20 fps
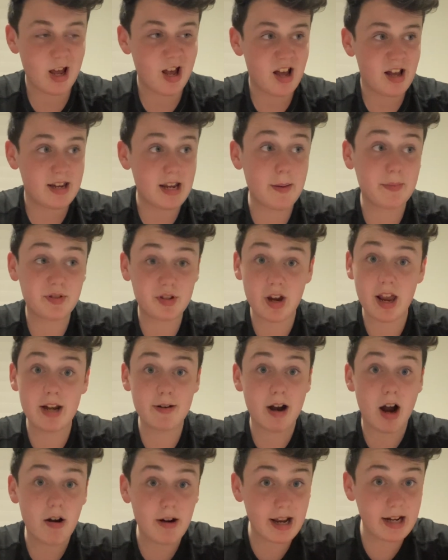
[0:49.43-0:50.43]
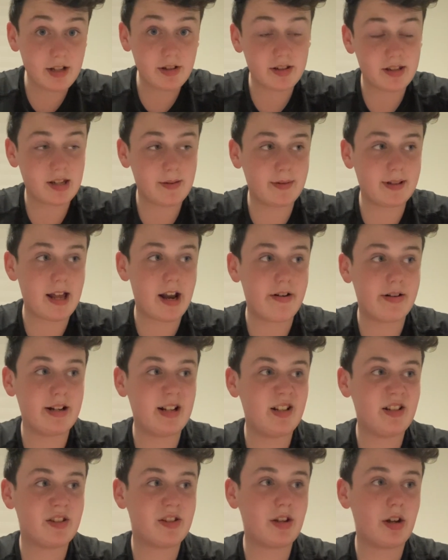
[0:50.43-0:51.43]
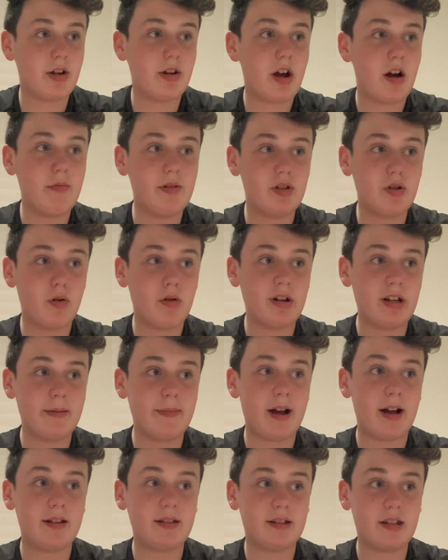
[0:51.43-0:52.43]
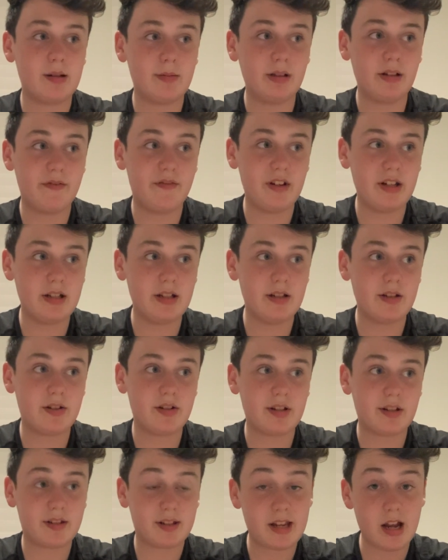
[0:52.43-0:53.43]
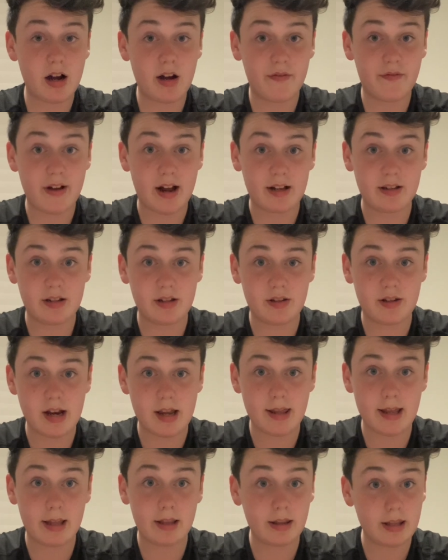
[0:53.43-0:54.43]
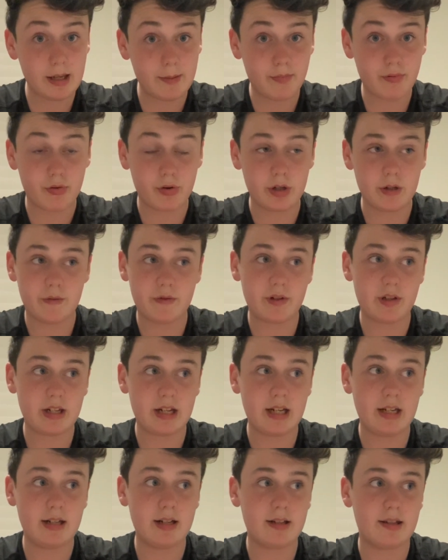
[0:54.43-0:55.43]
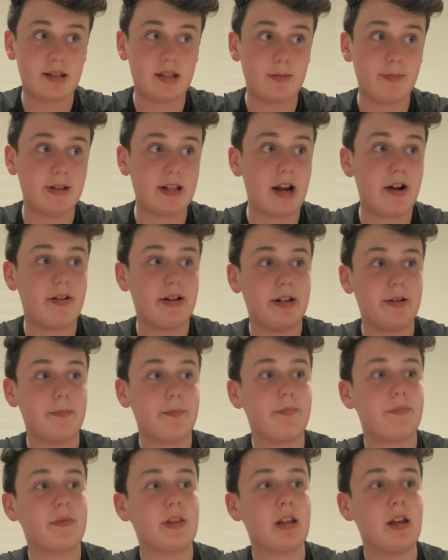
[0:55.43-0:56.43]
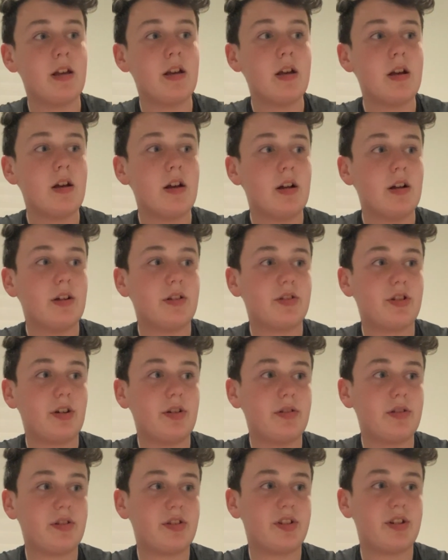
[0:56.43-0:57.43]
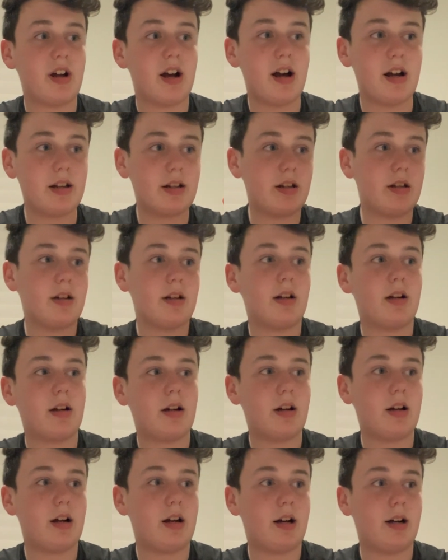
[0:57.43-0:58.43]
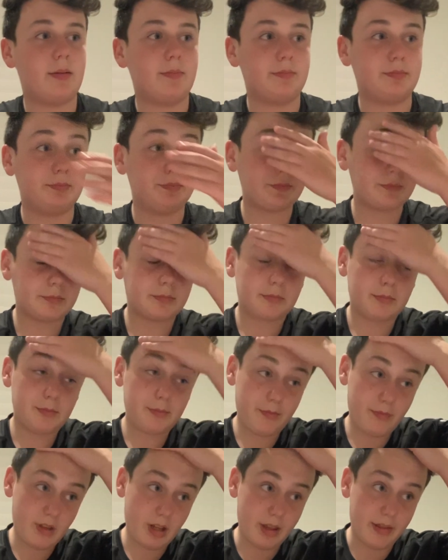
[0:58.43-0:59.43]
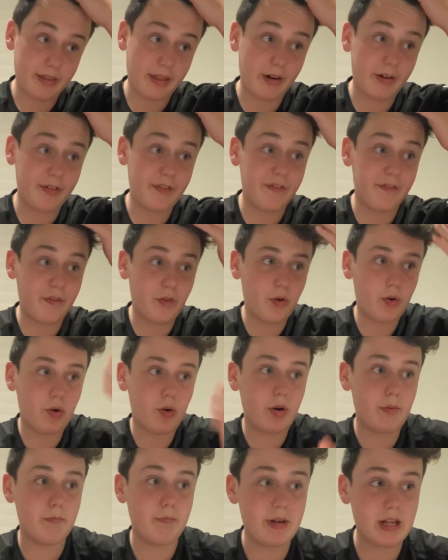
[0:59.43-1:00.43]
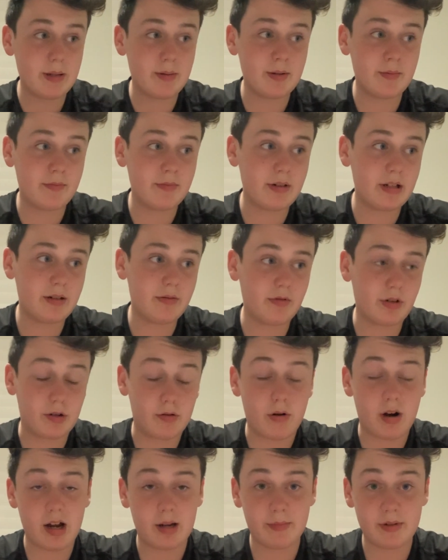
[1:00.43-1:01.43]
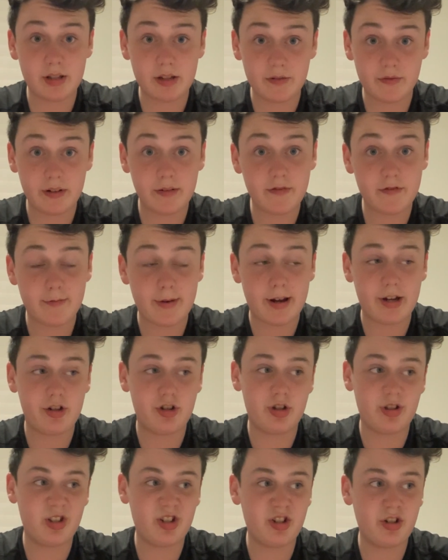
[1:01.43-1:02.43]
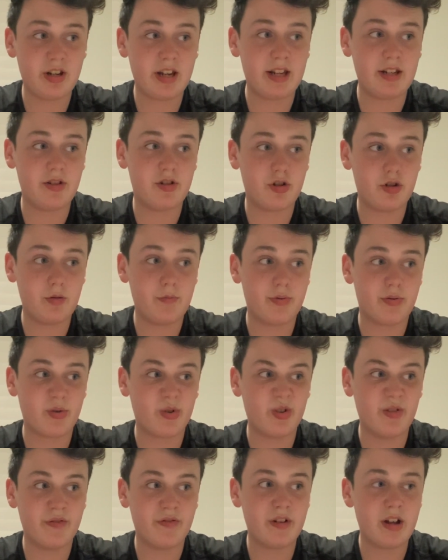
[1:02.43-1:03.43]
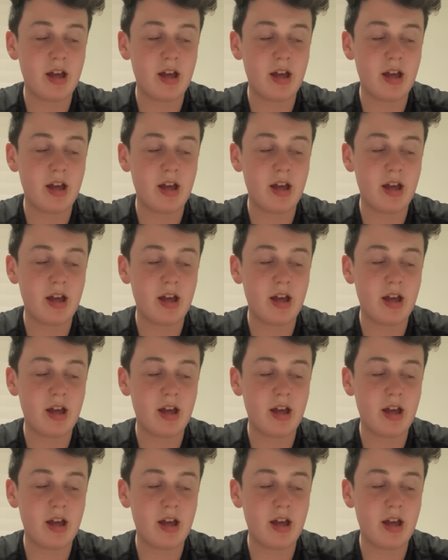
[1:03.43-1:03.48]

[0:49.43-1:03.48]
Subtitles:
Yep, so anyway, I'll get into similarity. So I'll be talking about similar figures, scale factors, and then the proofs in similarity. So to start, there are 4 minimum requirements of information that you need to prove